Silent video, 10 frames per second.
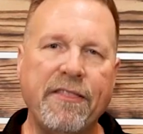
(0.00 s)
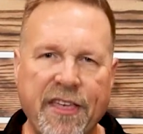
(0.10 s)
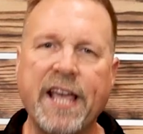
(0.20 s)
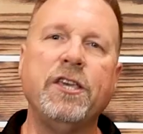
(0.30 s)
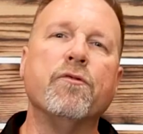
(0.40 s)

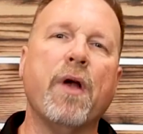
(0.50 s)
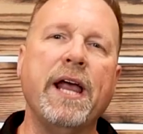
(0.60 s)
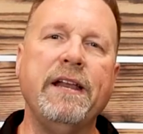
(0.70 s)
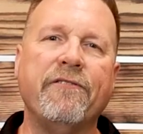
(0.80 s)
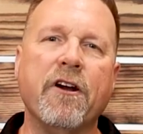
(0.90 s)
Thank you,
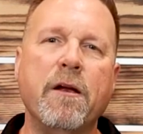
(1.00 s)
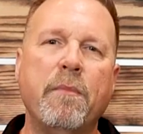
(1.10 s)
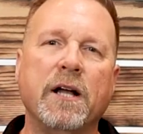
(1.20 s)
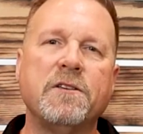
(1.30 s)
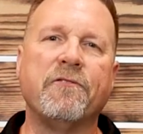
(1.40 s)
Randy, very
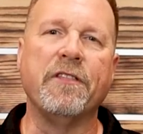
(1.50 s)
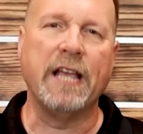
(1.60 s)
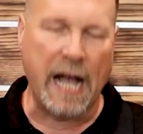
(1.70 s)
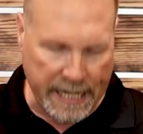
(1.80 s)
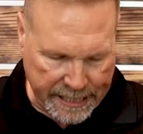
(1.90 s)
much for
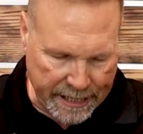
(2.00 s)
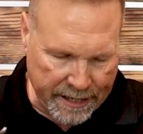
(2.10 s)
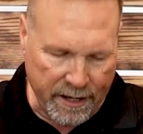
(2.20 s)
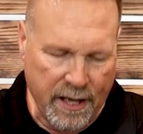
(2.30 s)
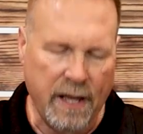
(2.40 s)
the
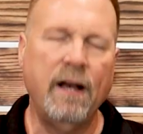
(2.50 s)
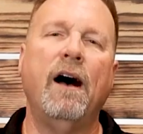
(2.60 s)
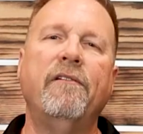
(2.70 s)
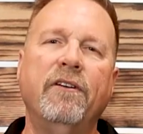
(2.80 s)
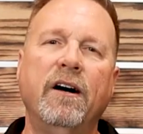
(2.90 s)
idea
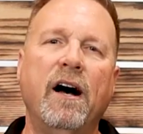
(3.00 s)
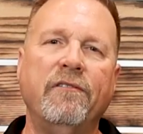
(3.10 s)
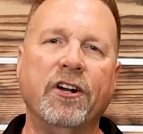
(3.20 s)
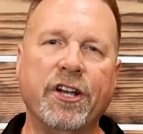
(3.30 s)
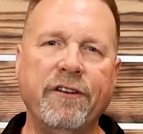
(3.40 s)

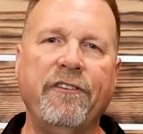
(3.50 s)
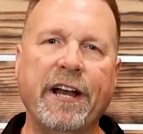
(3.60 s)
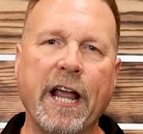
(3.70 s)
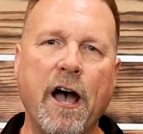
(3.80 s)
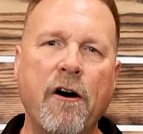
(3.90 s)
of a good
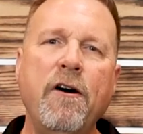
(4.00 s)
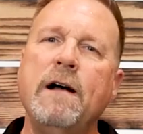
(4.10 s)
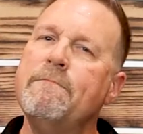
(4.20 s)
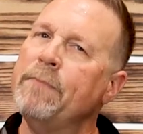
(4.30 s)
video.